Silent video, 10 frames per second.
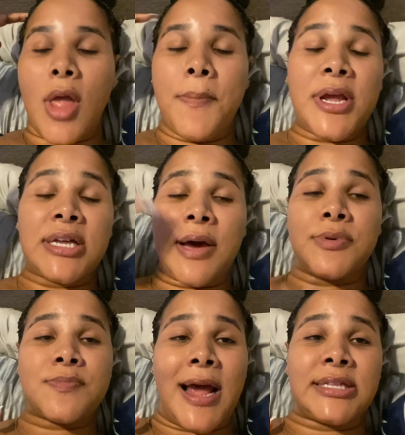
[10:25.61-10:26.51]
because that
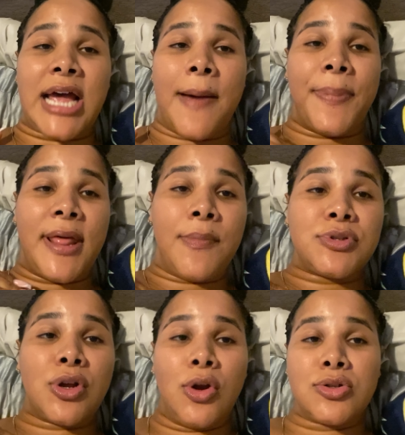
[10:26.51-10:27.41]
was my topic. That
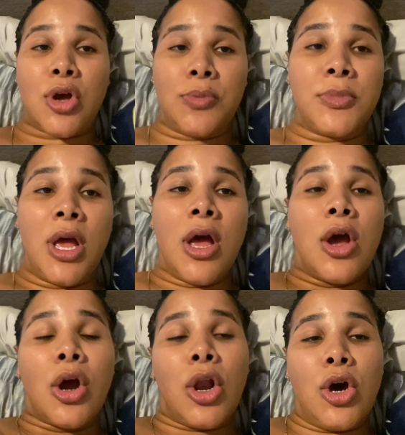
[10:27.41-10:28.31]
was close home,
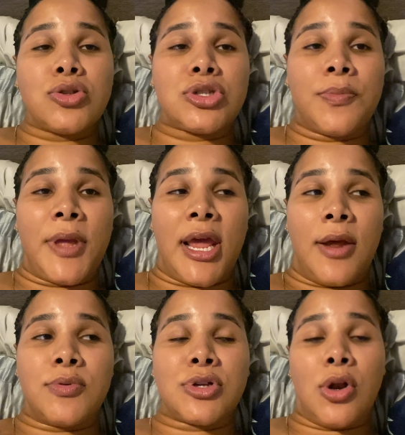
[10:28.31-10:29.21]
close to me, and
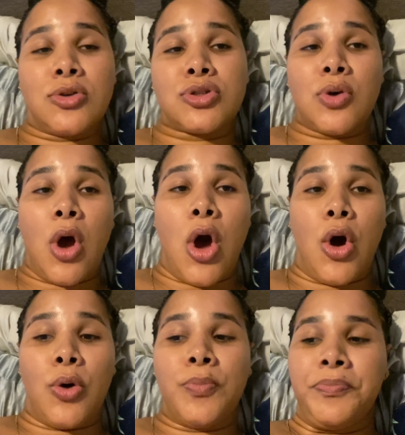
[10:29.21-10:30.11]
it was close to
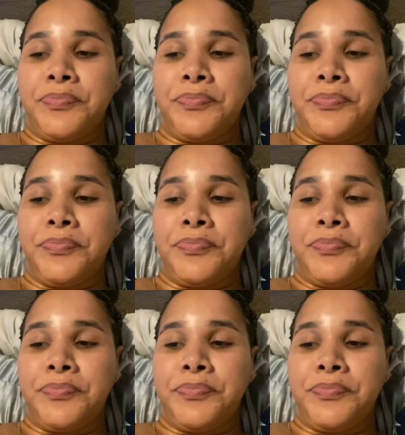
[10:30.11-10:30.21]
home,